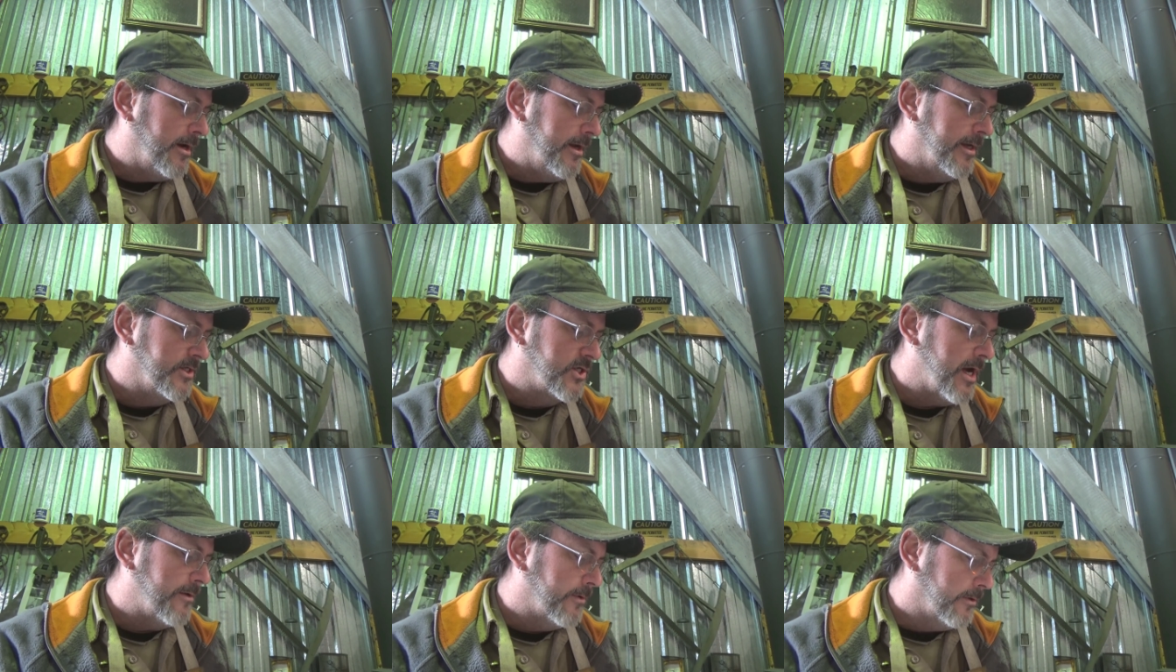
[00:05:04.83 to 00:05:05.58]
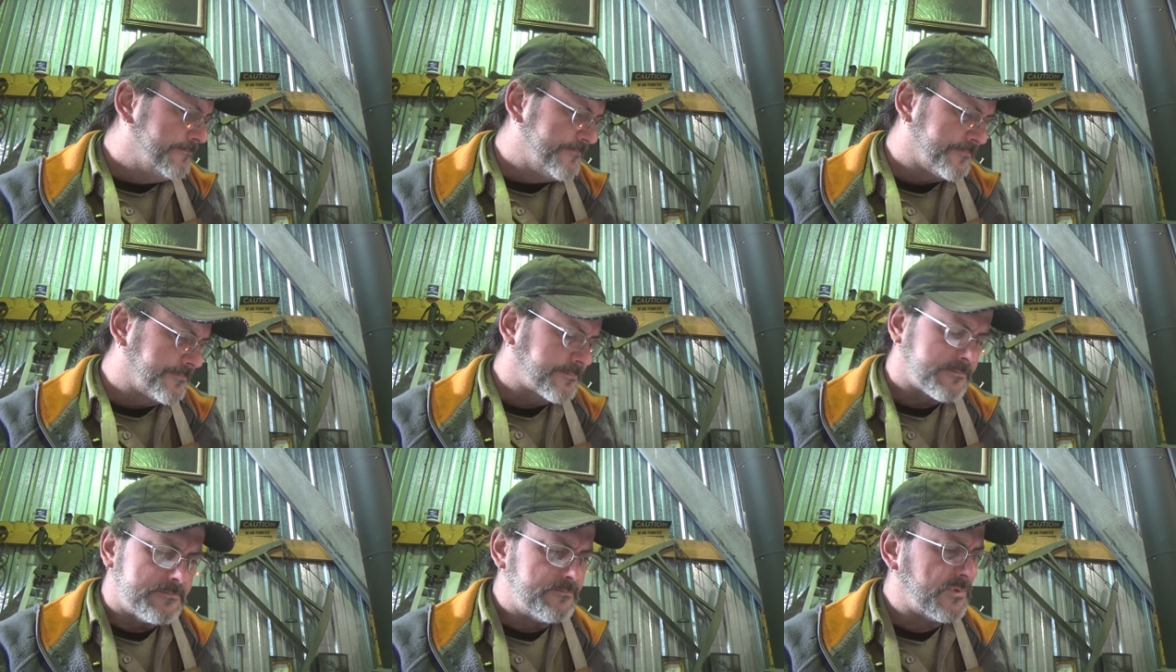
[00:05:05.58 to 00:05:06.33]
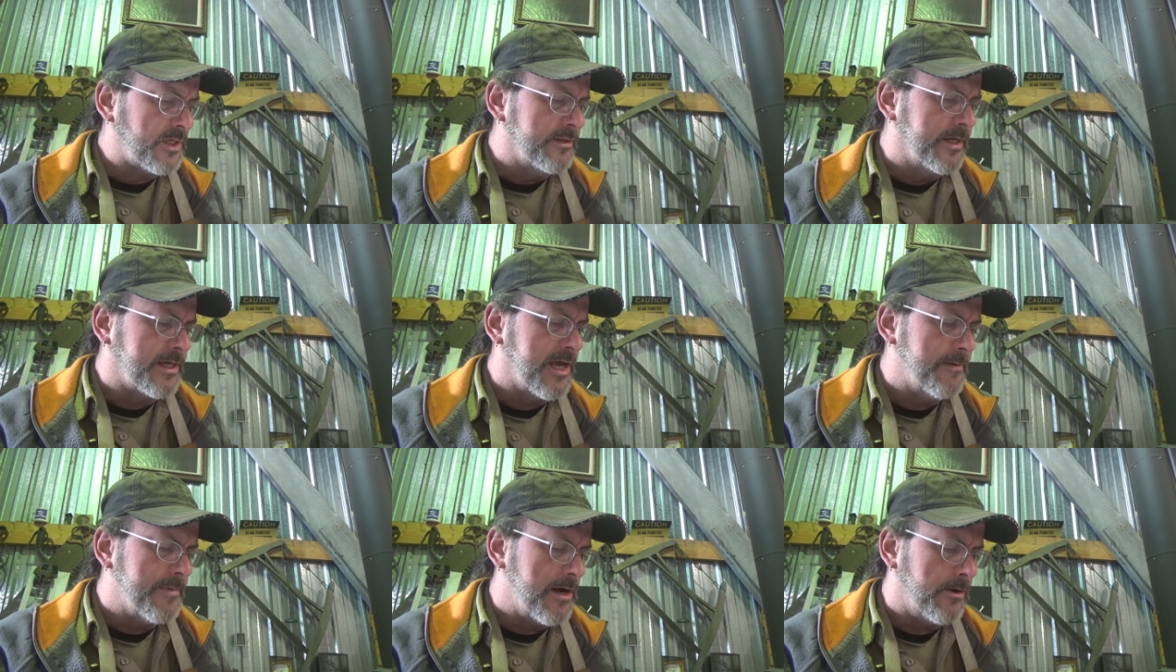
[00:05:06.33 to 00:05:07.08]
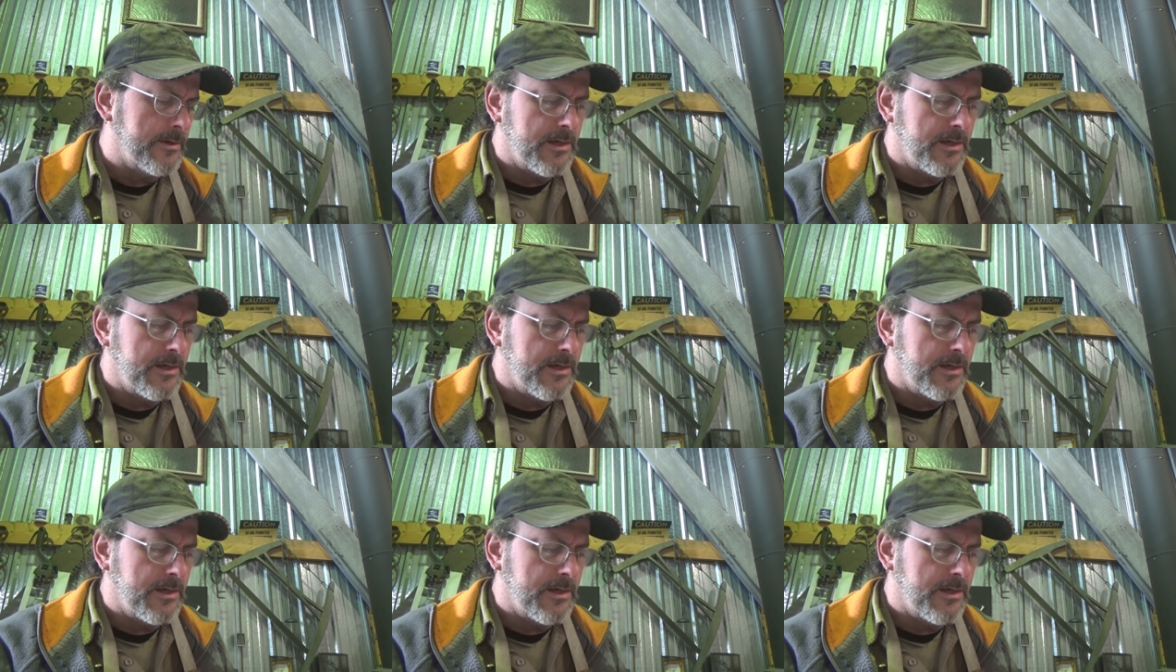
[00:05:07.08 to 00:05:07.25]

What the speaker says: In general, they came out,